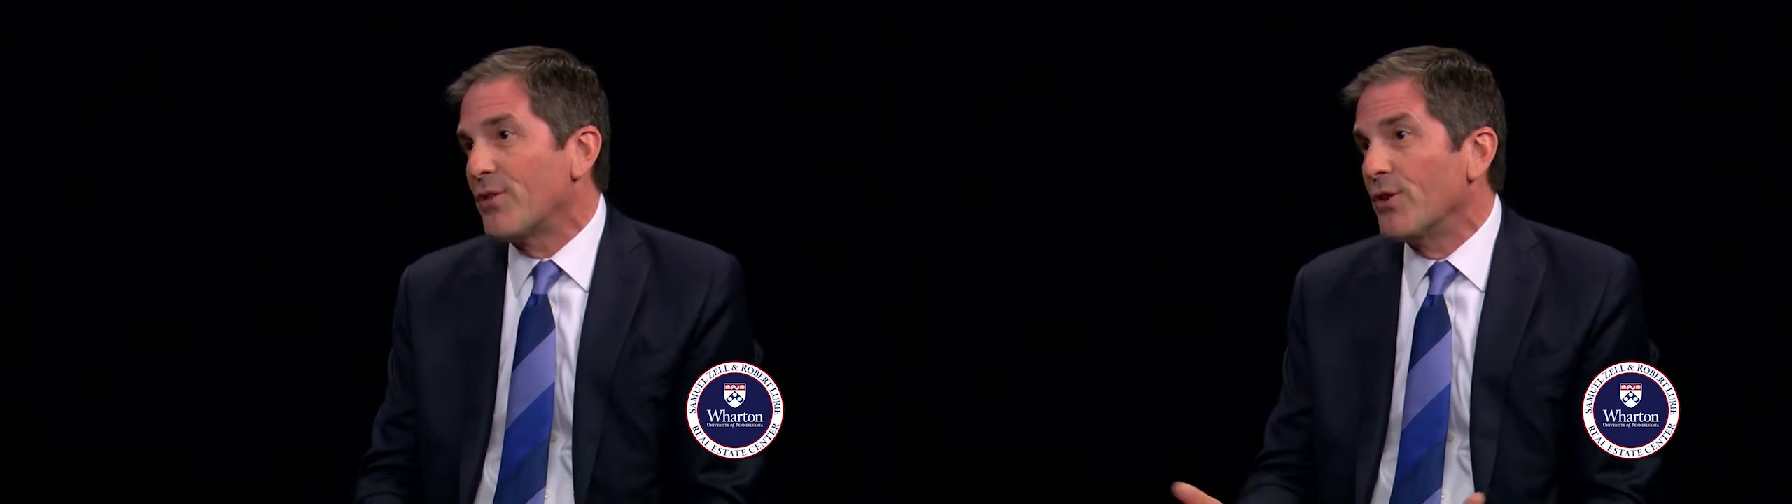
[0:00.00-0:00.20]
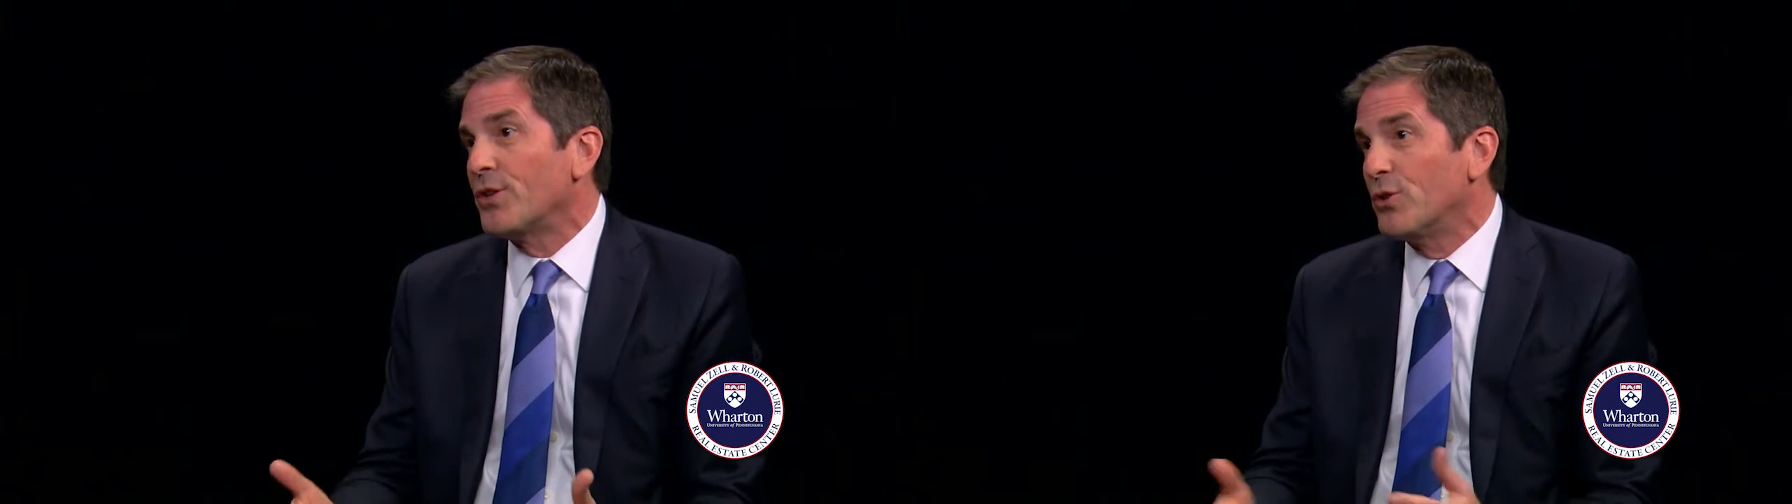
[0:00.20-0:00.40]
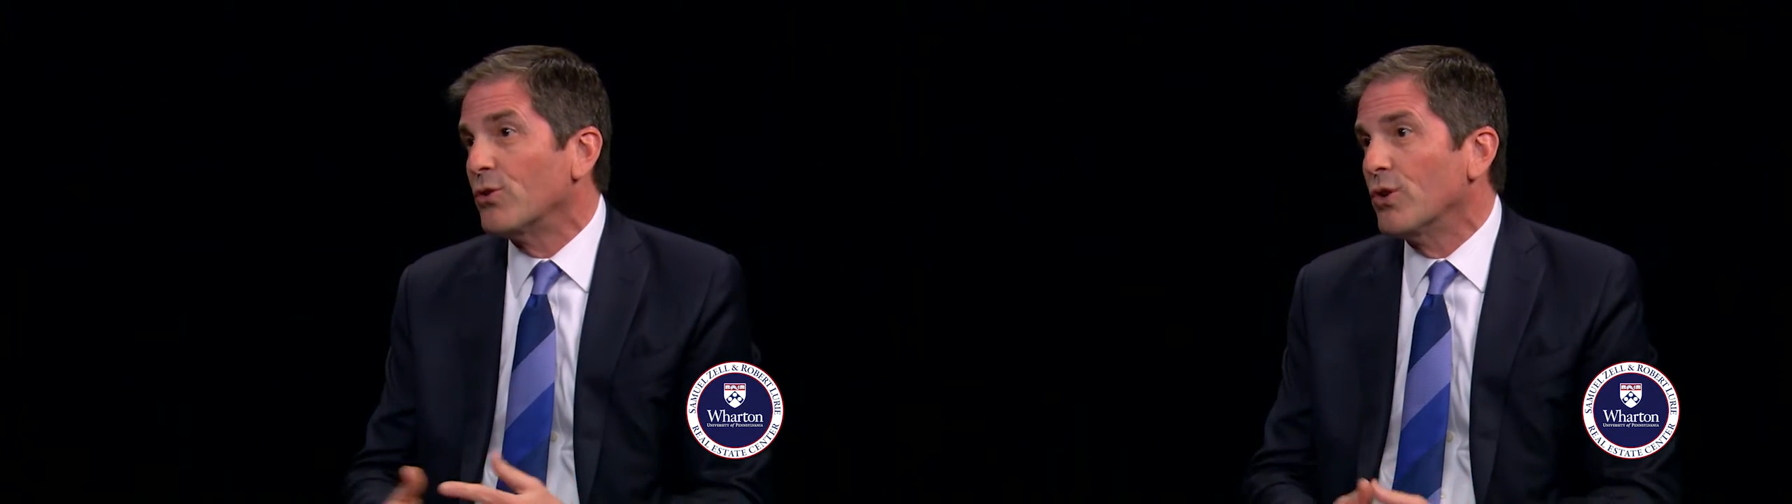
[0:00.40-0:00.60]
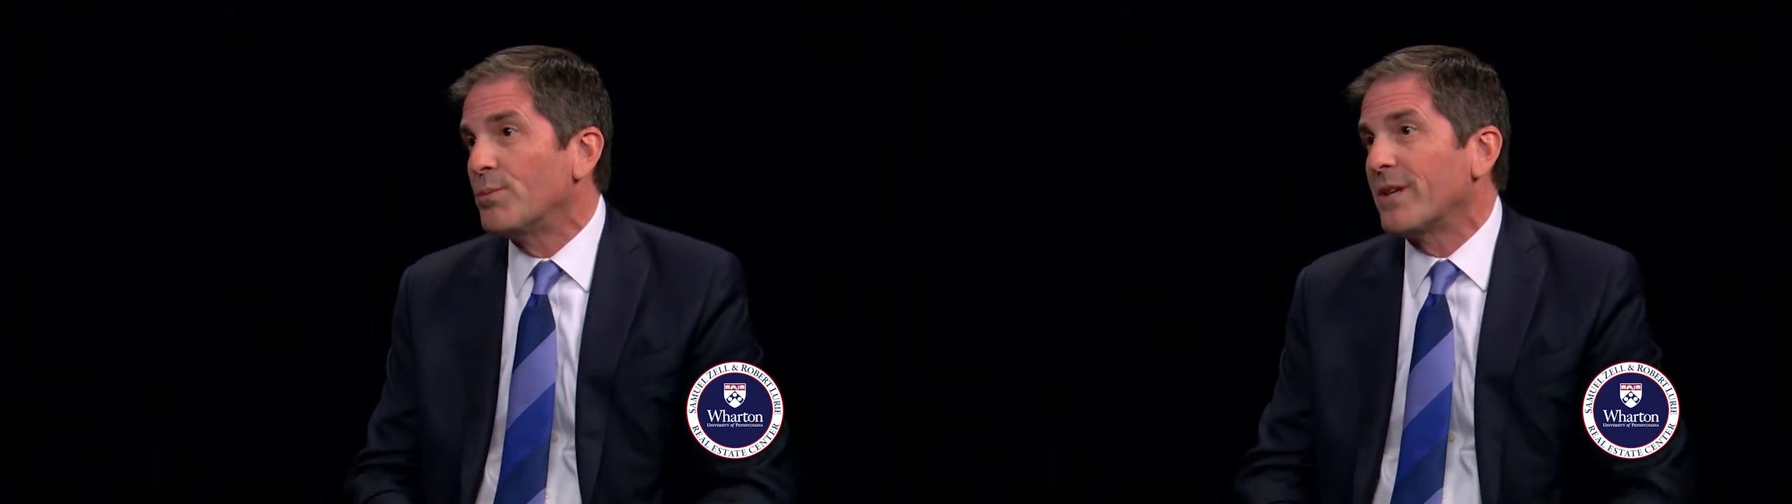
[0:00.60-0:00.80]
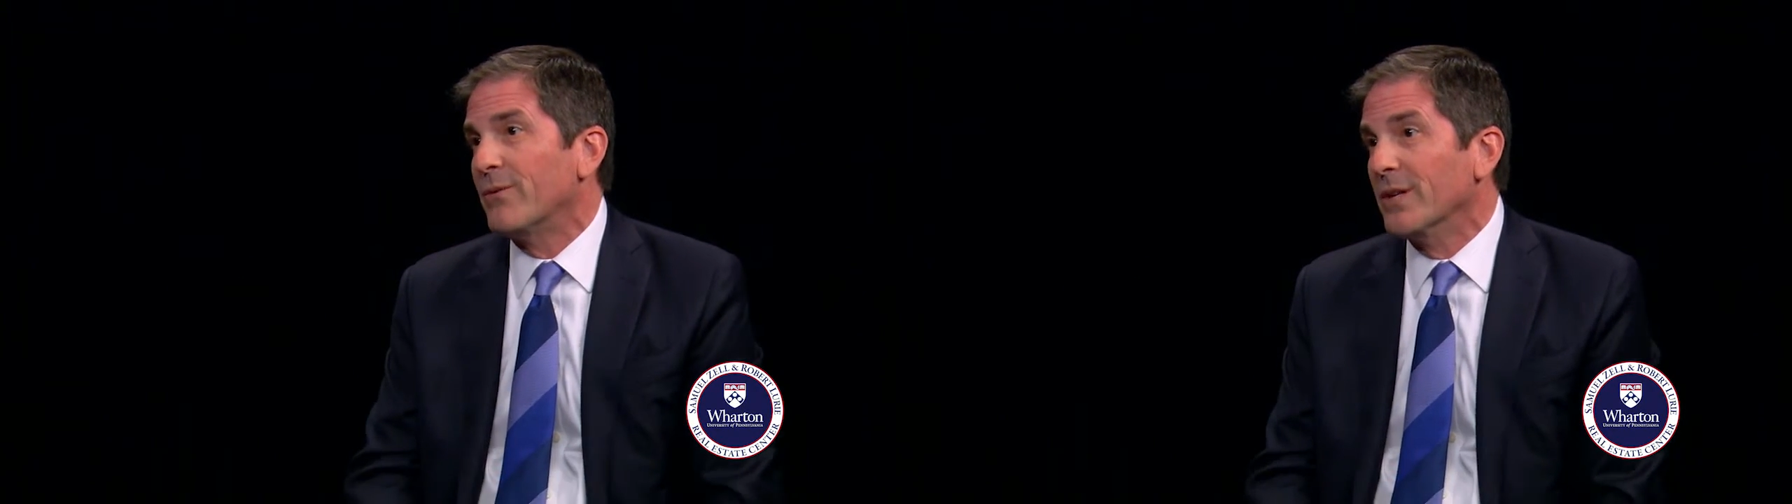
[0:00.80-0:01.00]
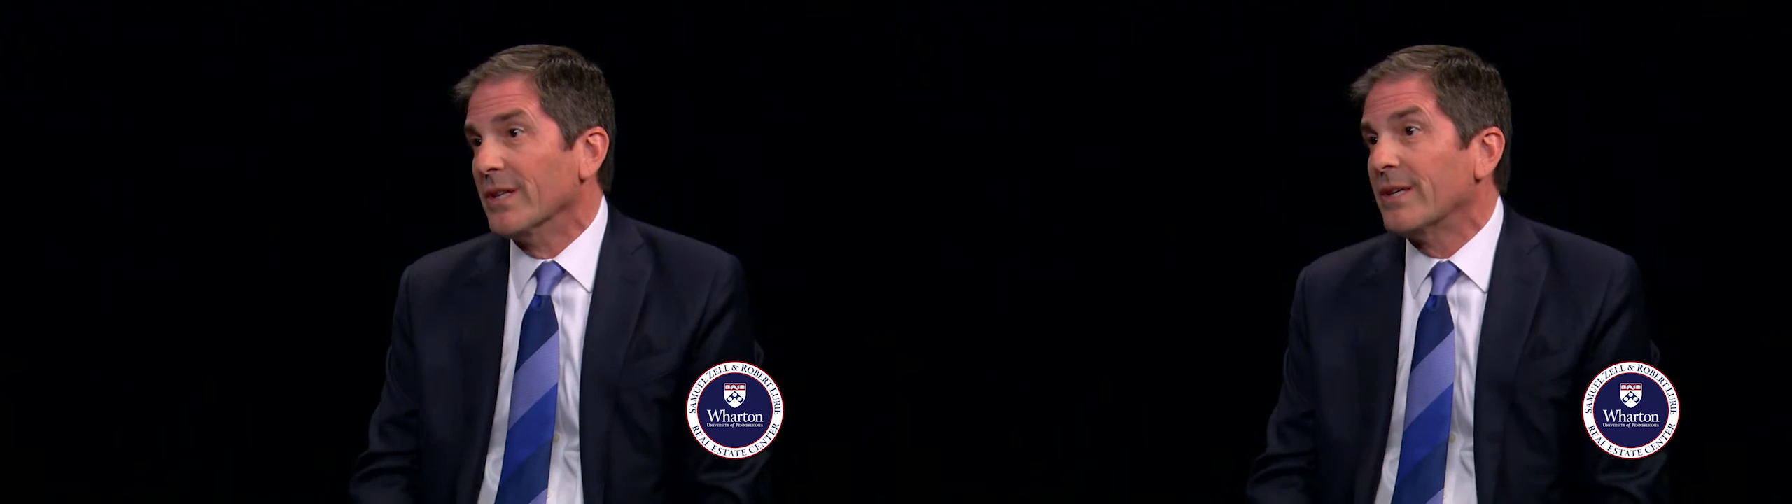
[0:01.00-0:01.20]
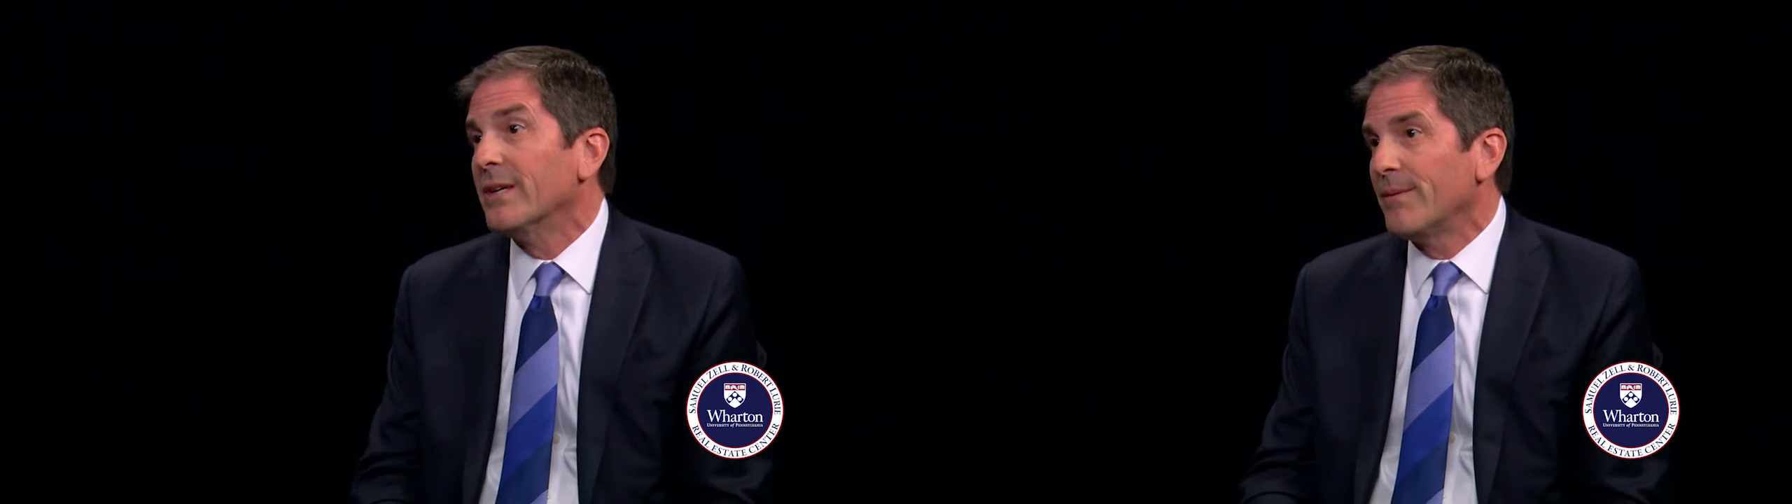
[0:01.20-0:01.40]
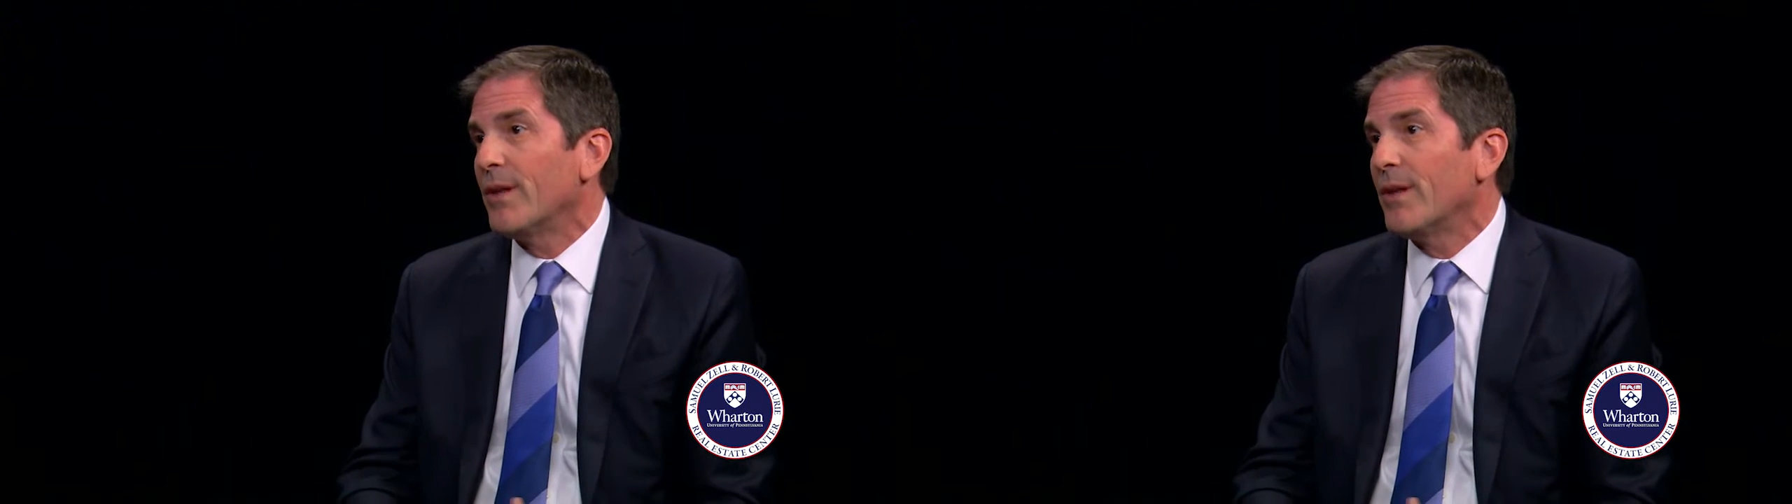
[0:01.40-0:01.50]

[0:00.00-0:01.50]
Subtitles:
They're the two groups that really